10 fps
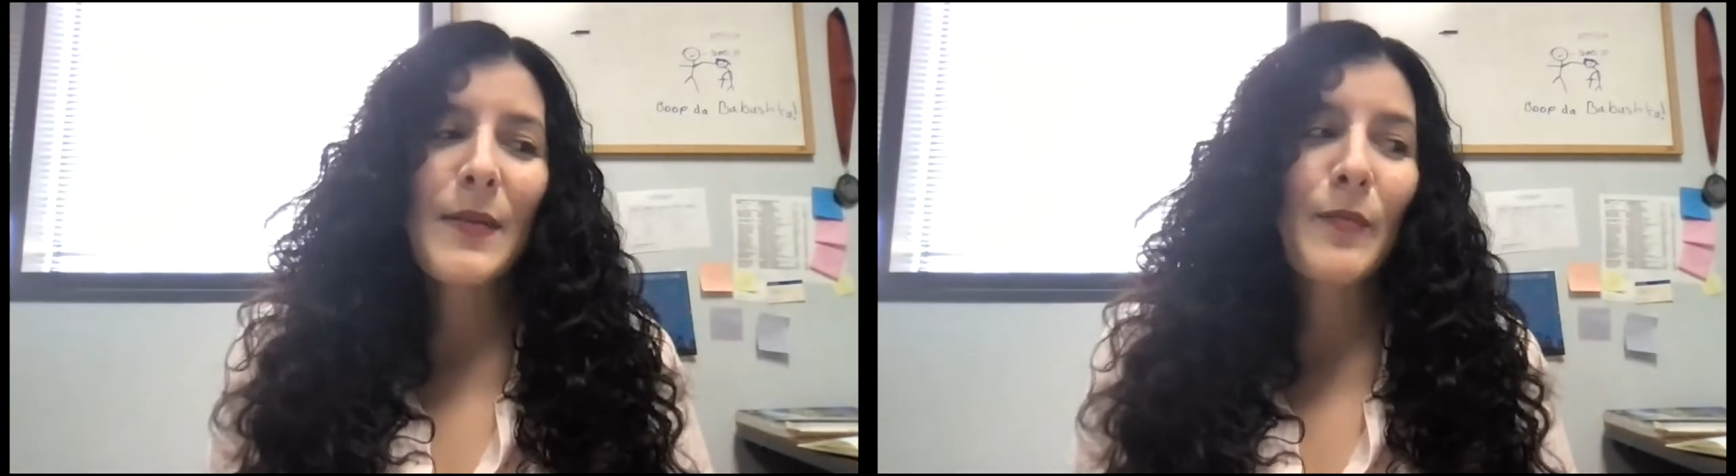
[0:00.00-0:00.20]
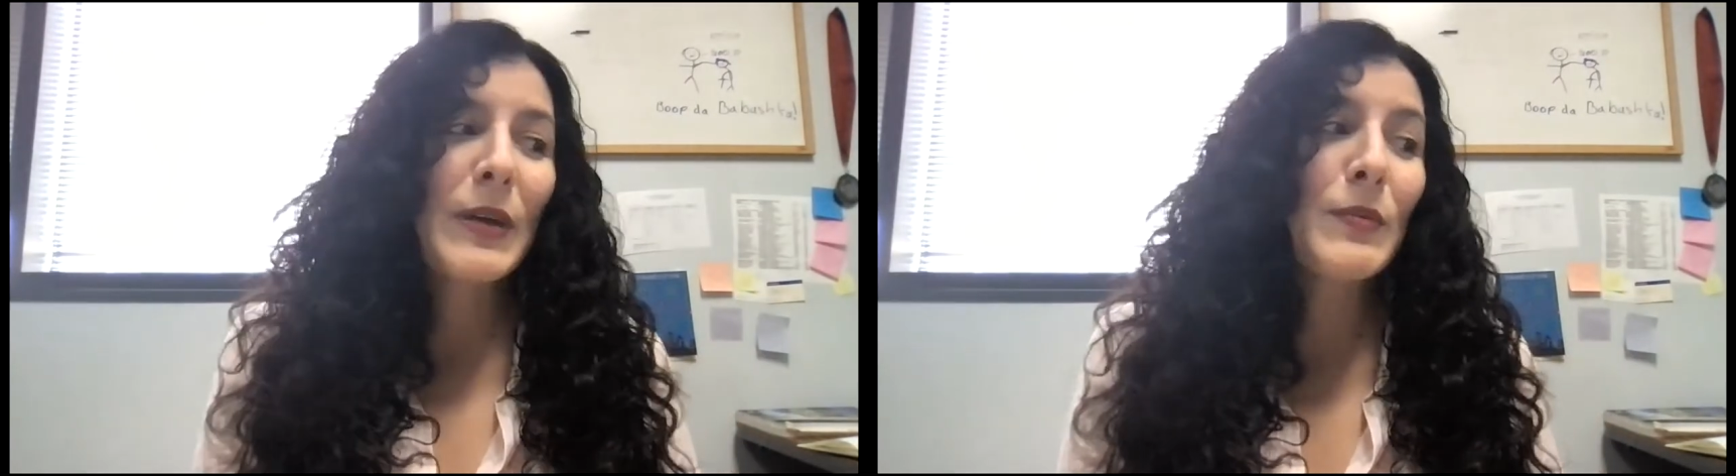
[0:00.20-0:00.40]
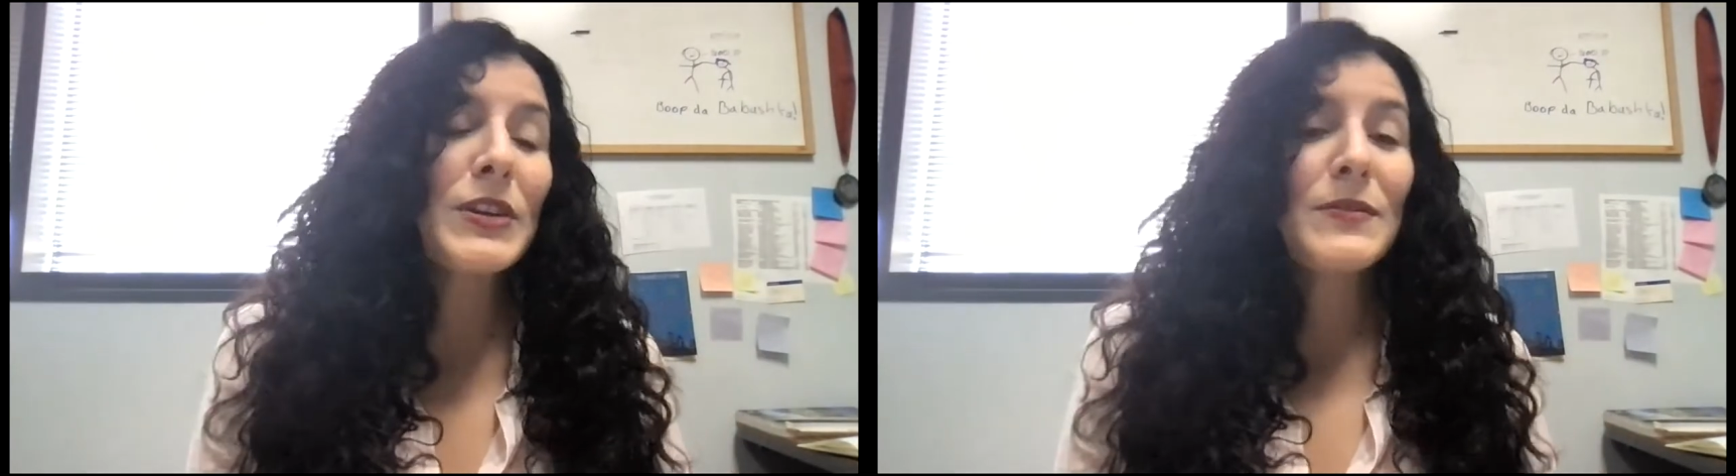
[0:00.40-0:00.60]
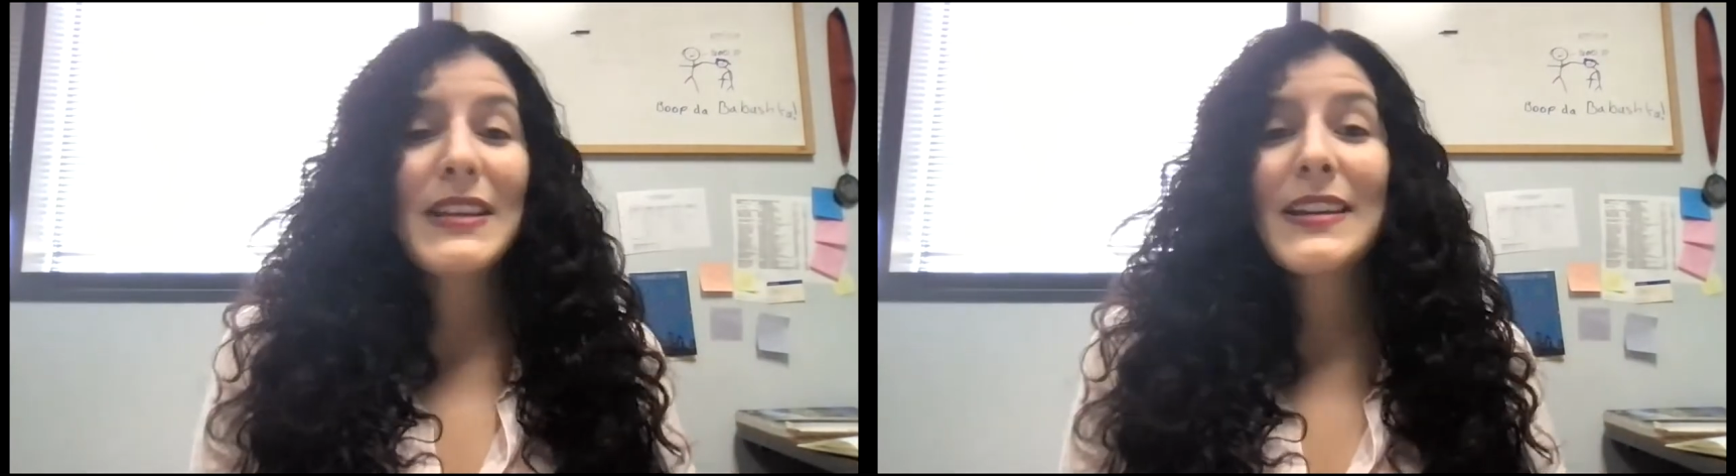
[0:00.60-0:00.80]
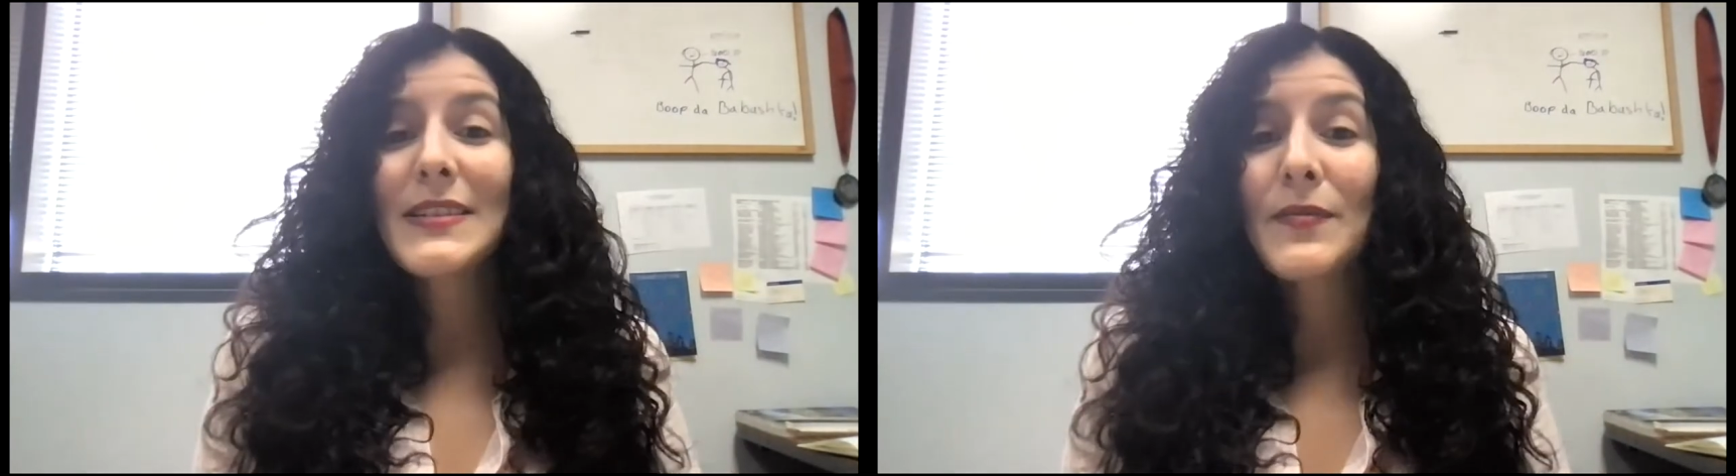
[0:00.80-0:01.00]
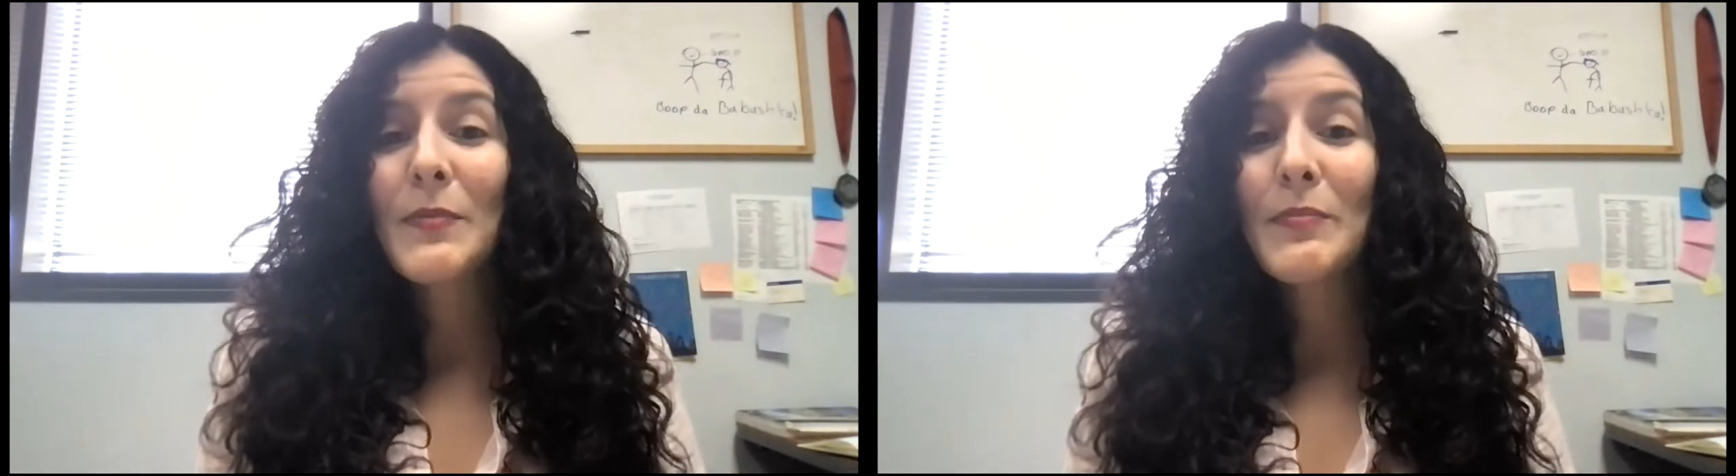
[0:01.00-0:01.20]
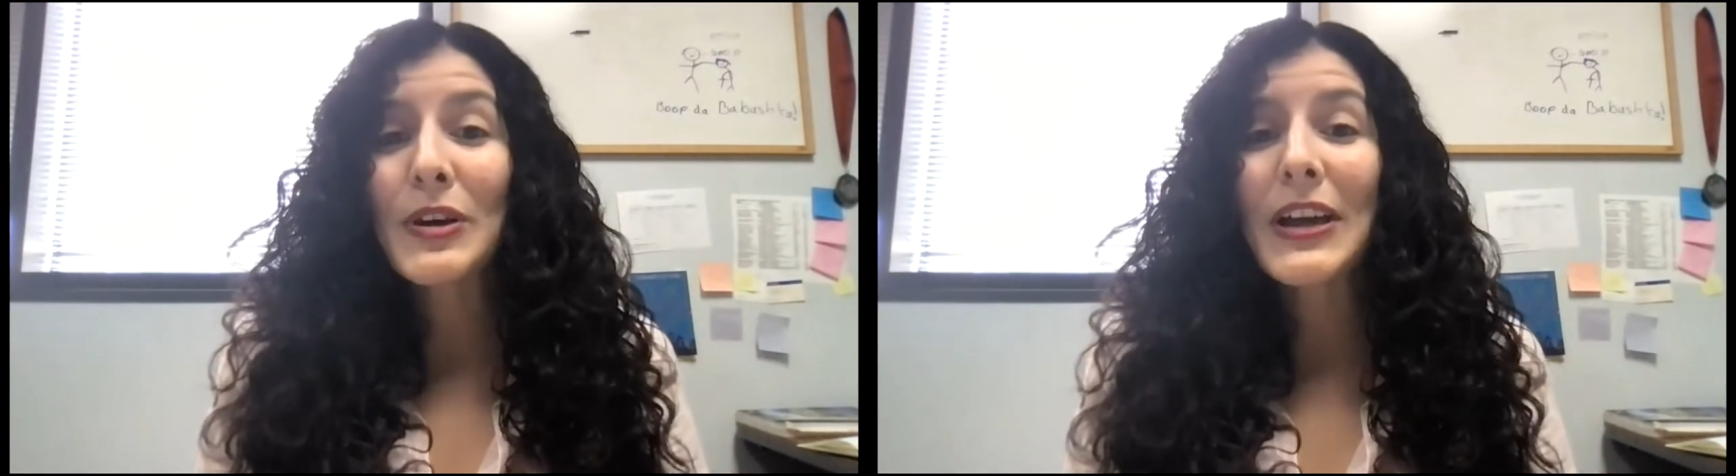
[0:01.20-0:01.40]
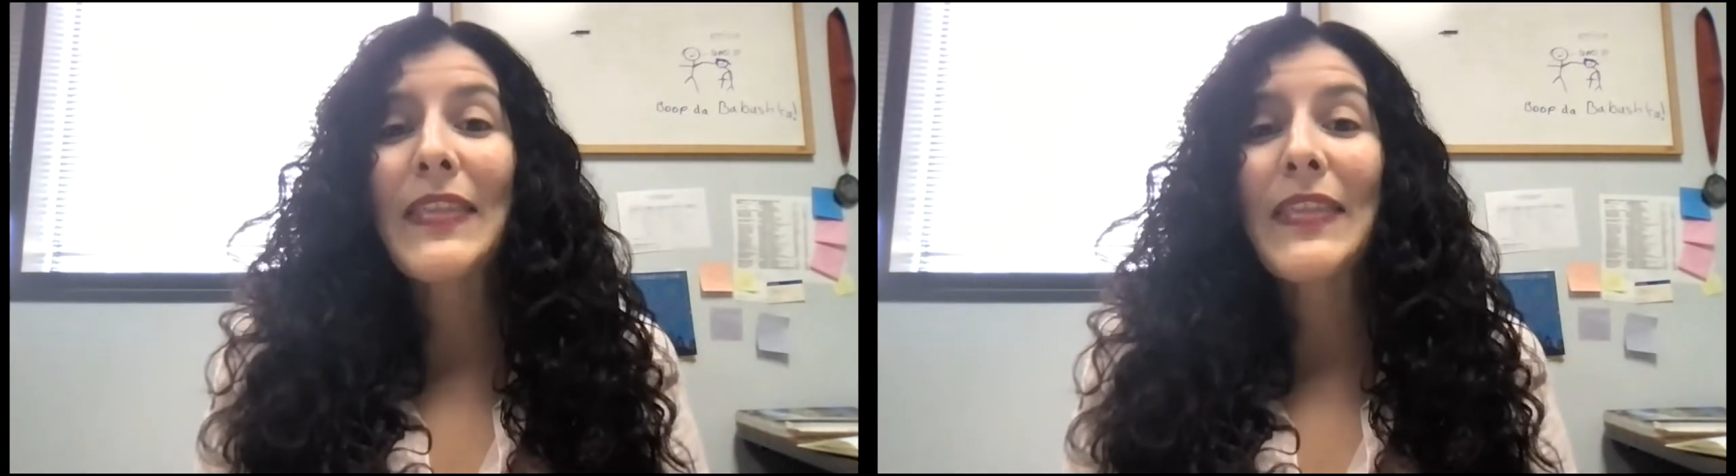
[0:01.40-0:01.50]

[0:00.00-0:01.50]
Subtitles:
we were using a different book,